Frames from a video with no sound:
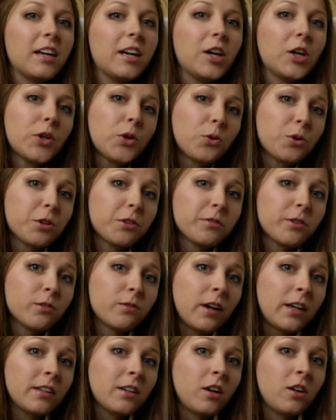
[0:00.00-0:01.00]
In order for
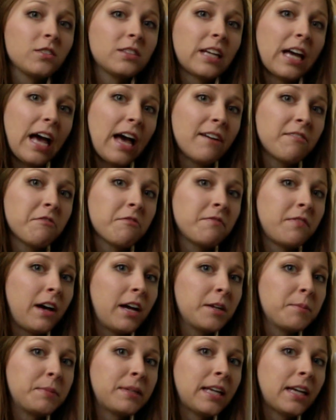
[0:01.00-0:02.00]
retinol to have
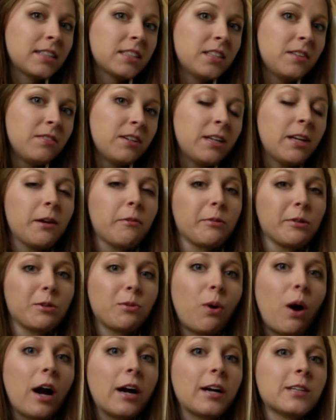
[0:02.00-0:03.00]
vitamin activity, it
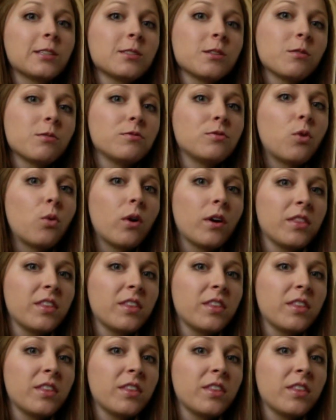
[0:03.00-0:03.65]
requires four